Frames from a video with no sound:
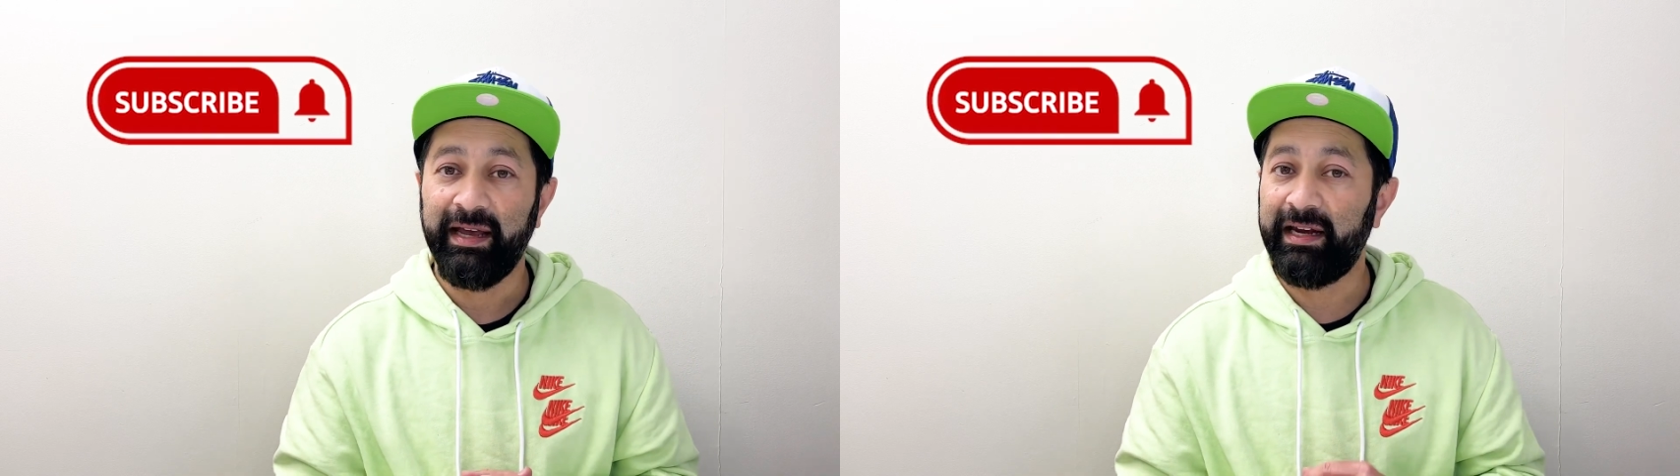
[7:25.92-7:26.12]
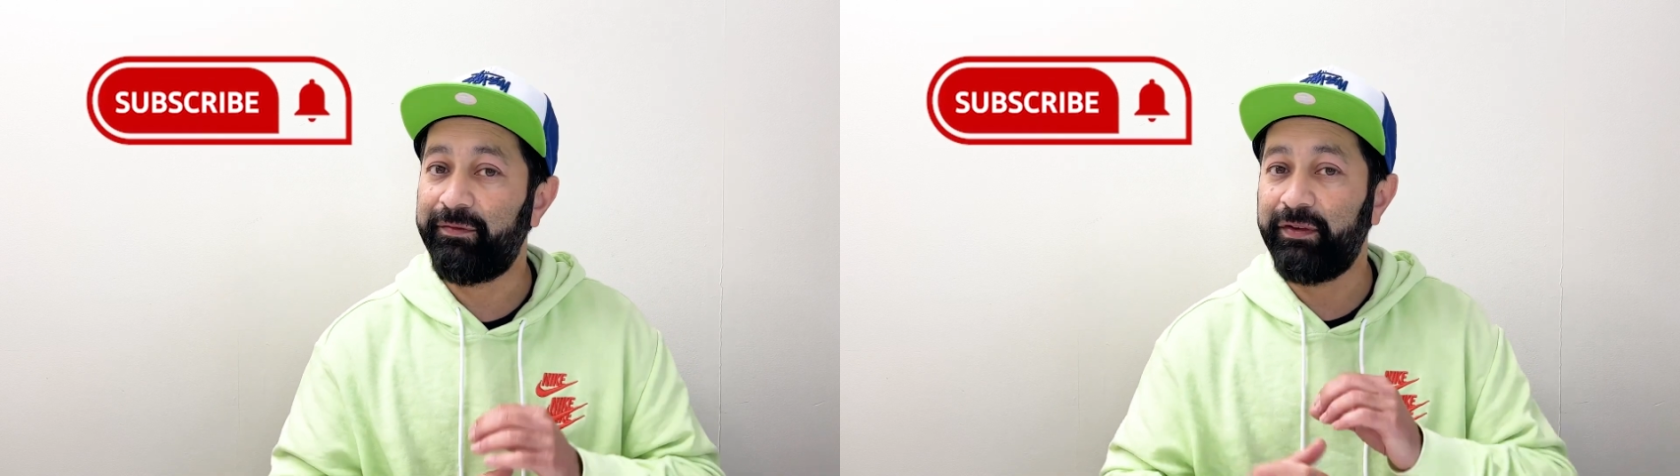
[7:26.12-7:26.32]

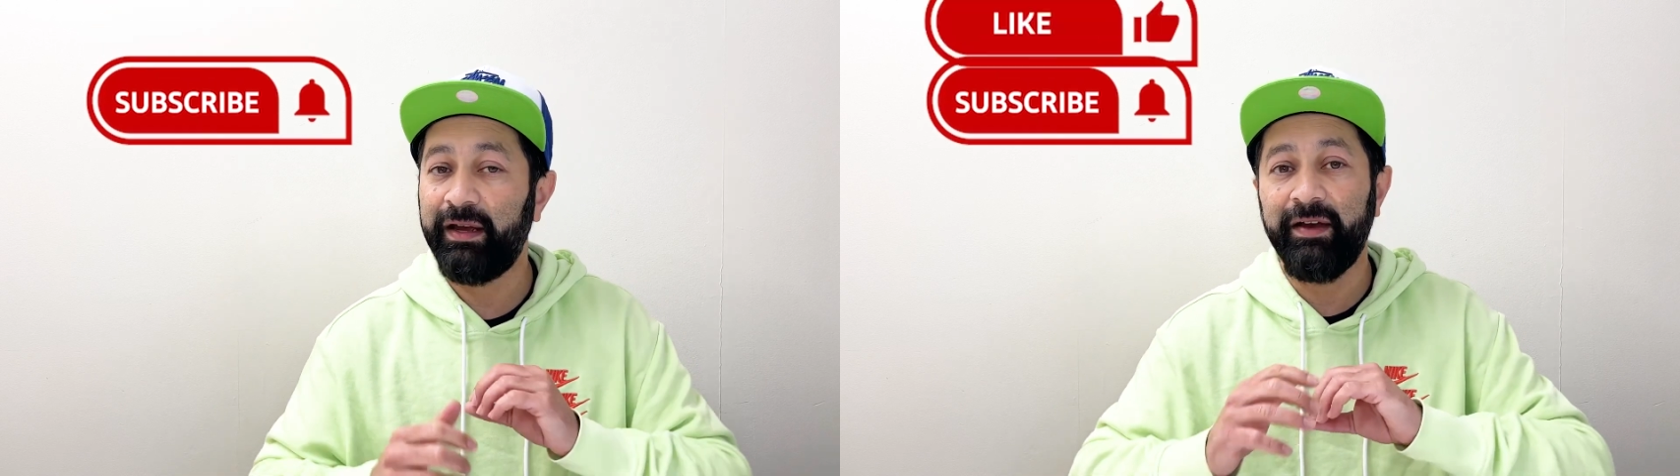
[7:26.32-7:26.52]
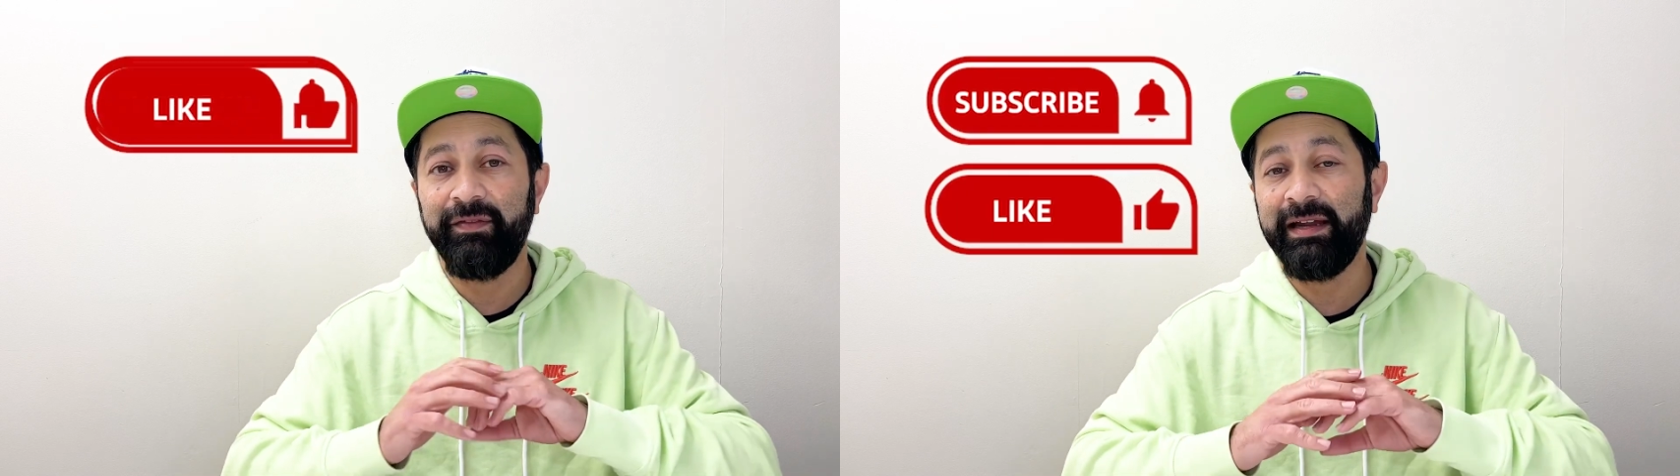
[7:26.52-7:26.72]
And if you
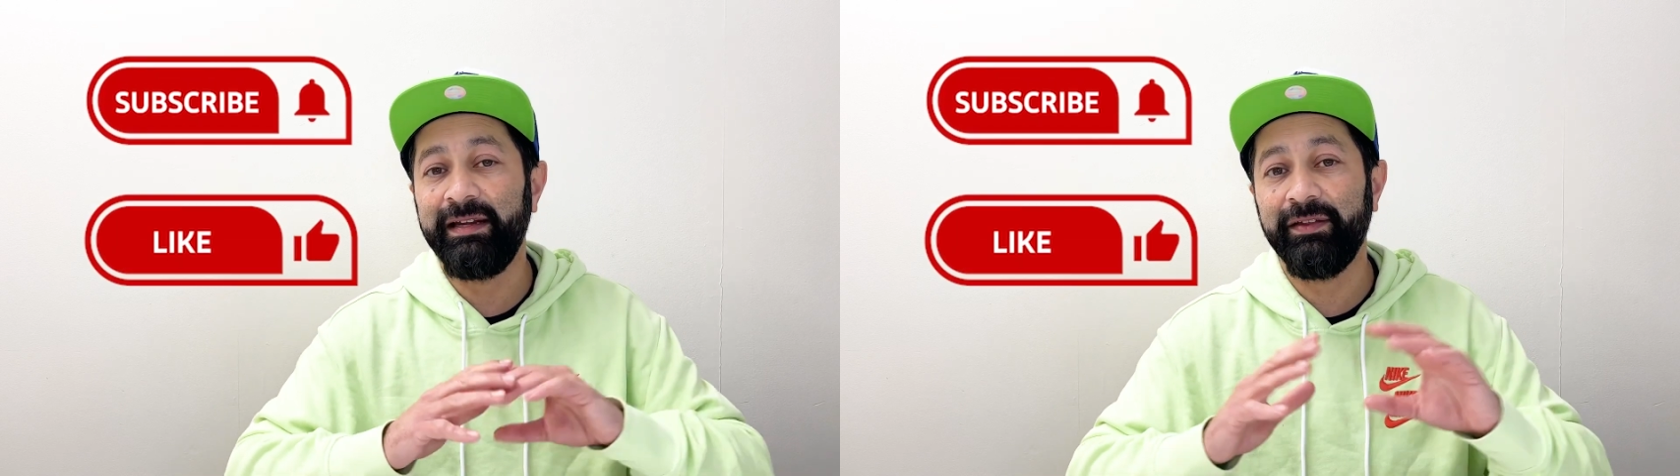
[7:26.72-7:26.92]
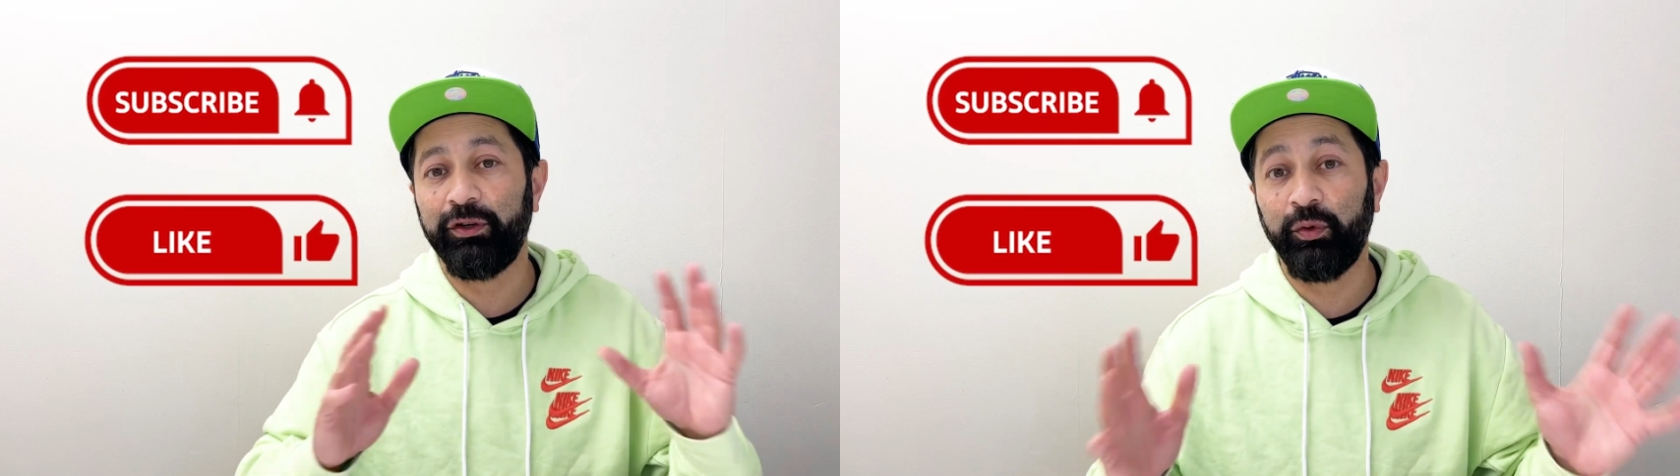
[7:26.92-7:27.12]
have
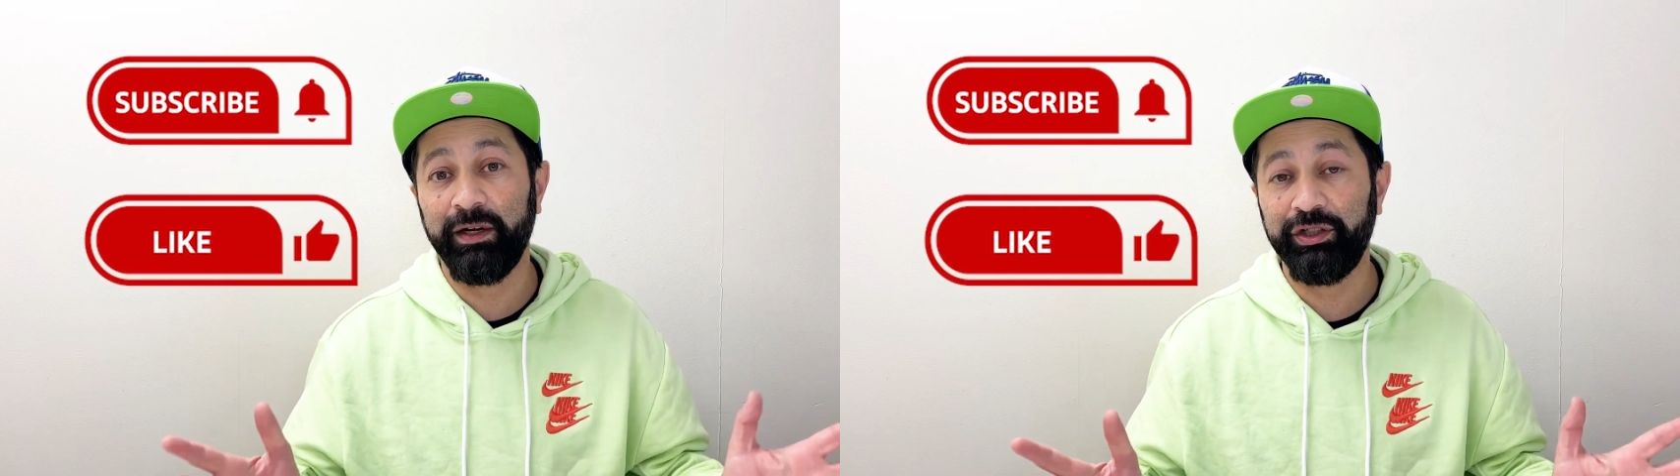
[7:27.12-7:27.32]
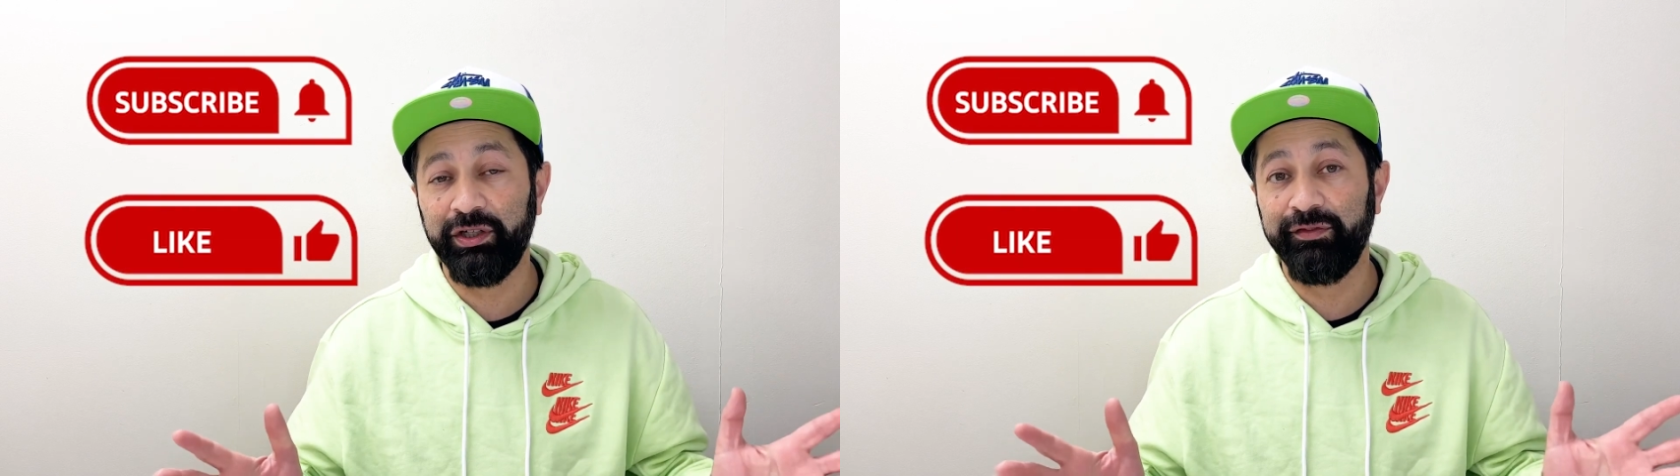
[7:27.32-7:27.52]
any other
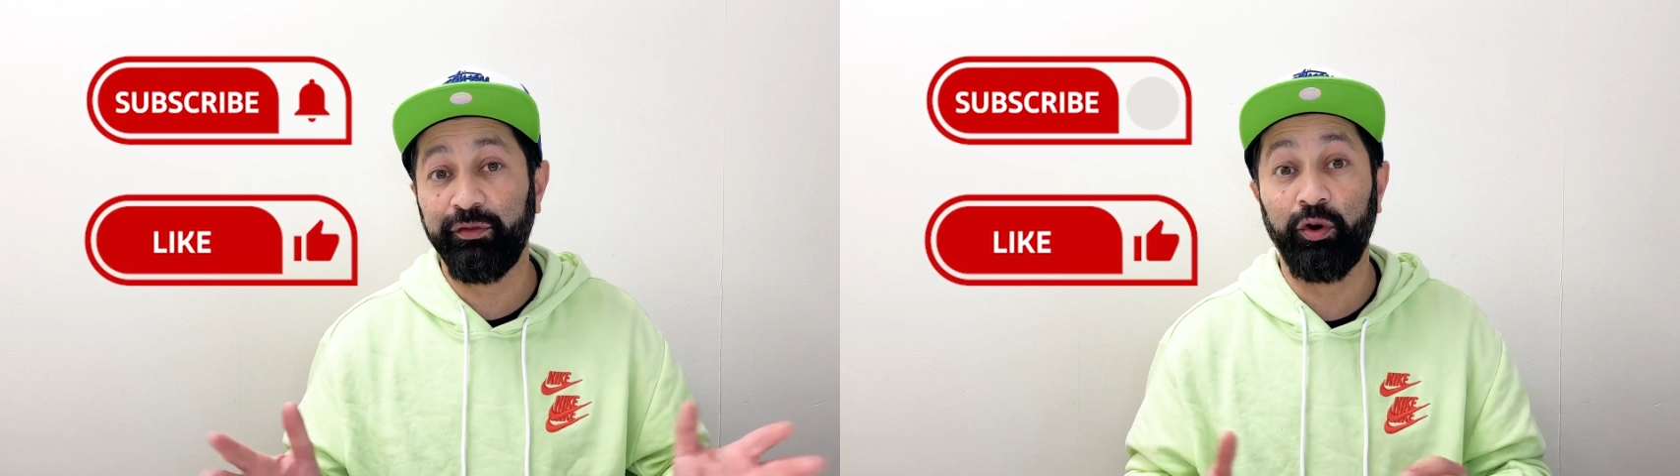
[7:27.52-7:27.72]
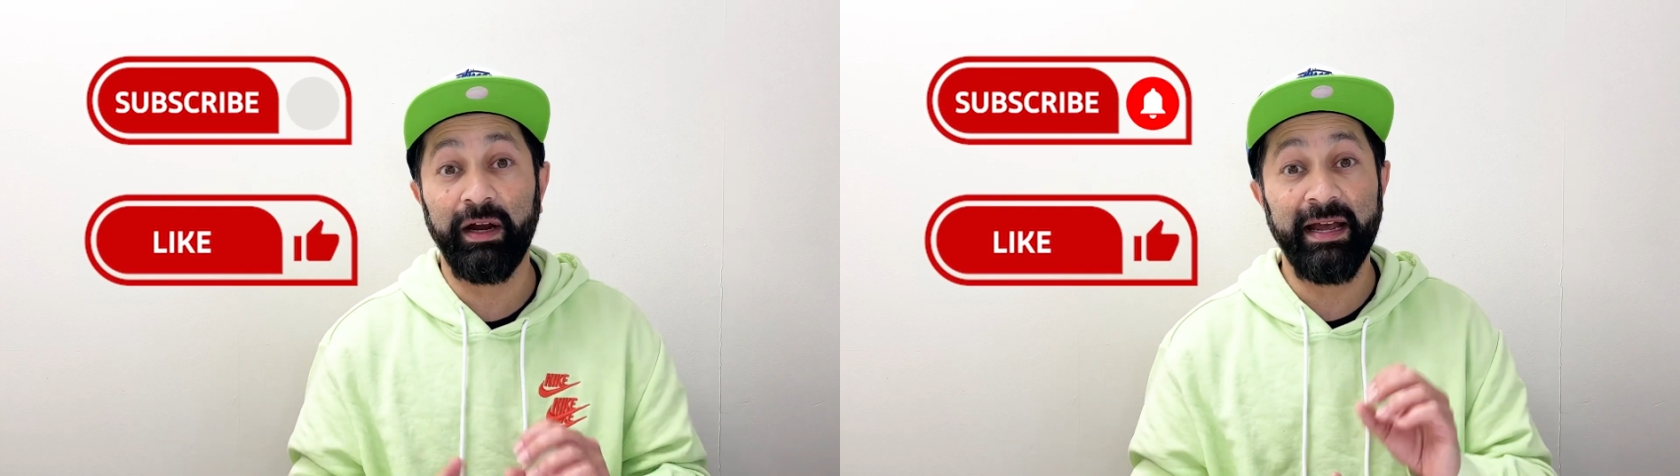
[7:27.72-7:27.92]
questions
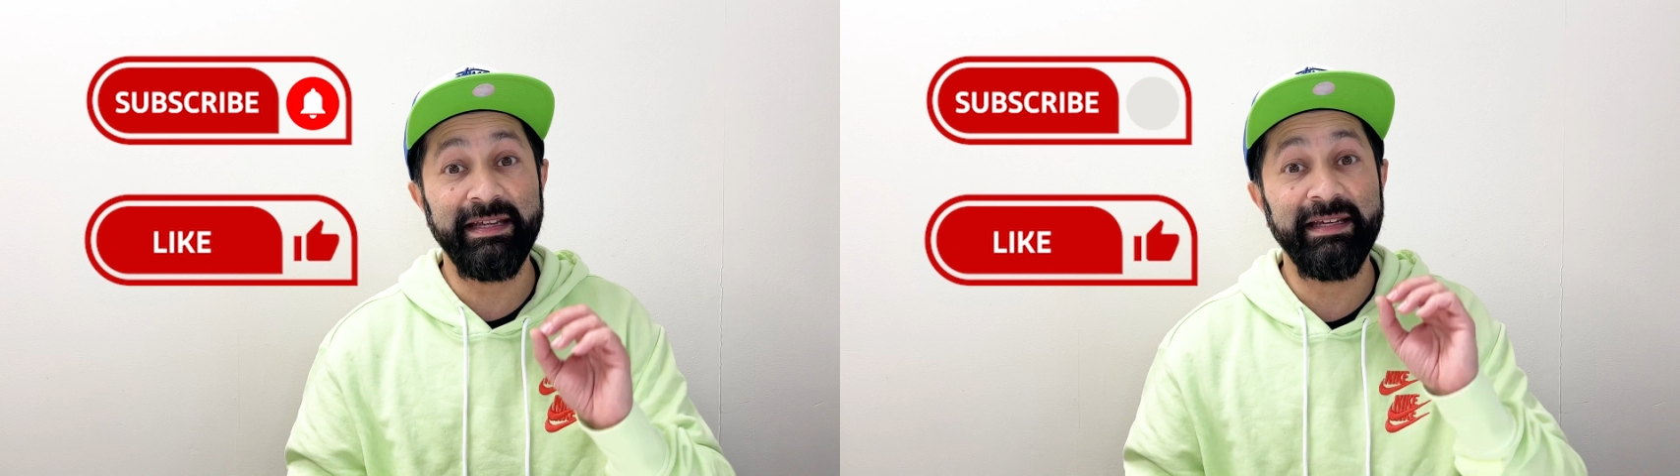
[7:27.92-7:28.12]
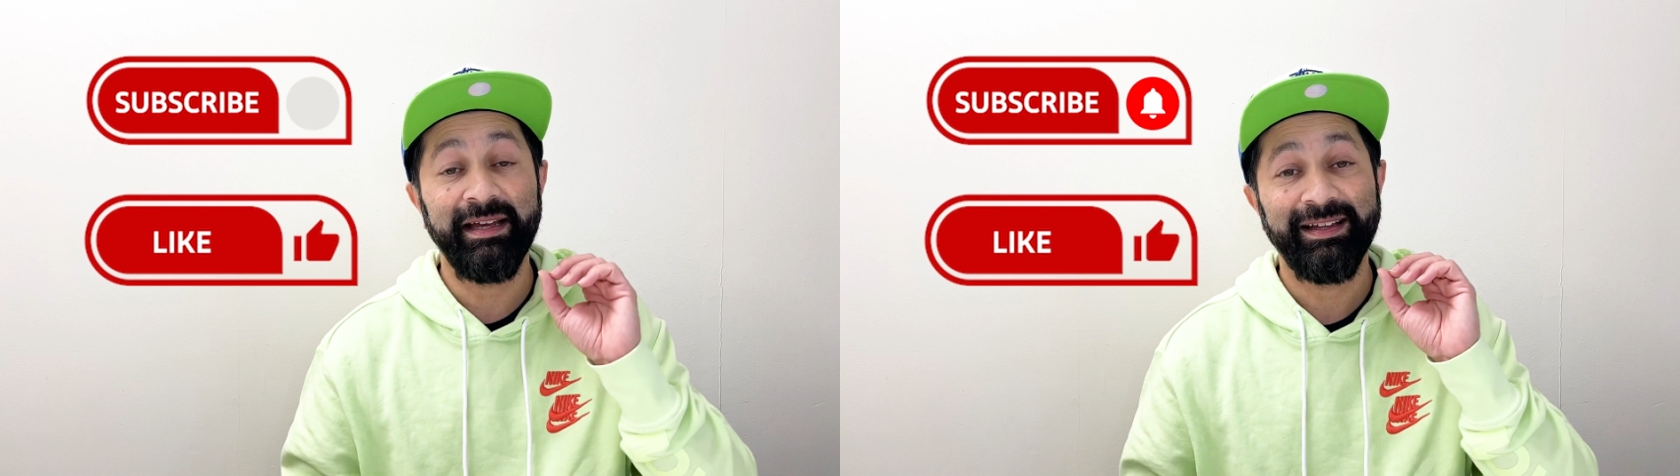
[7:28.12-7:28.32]
or
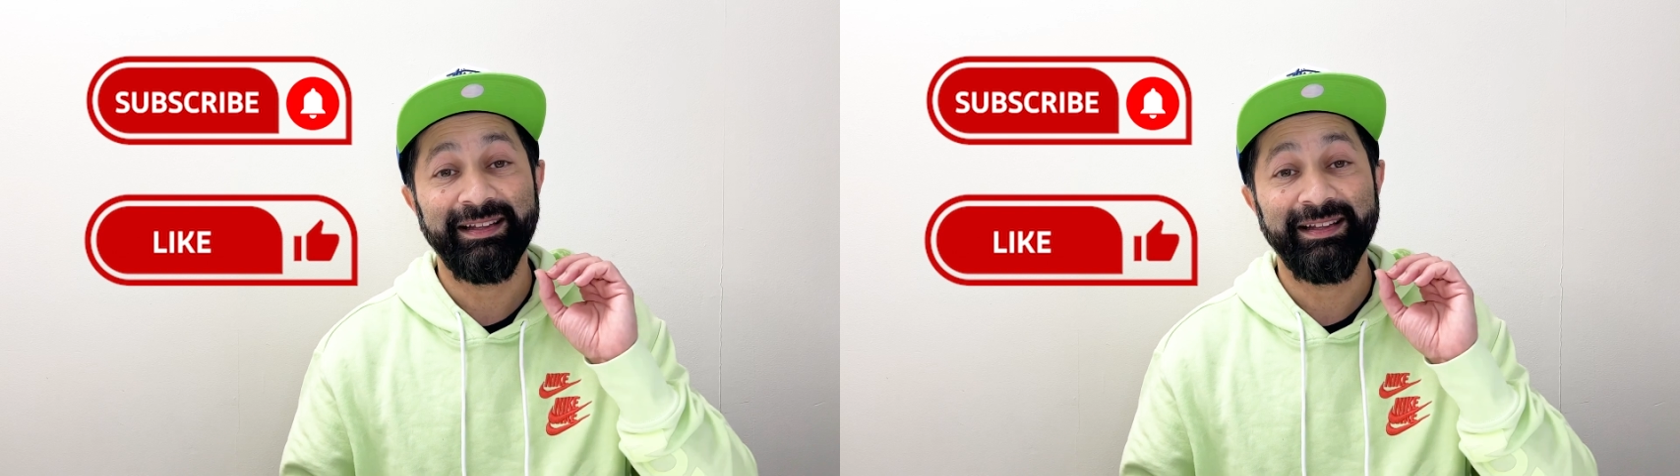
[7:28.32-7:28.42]
any